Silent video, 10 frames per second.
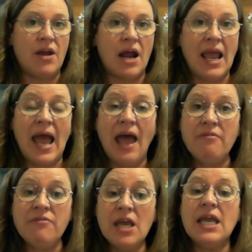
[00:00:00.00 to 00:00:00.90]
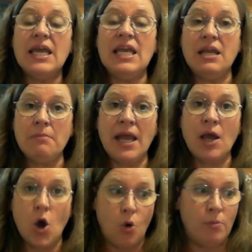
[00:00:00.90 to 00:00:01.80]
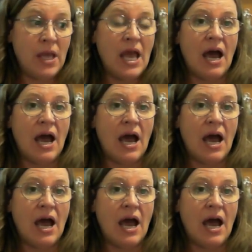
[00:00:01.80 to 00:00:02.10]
that I have in my home.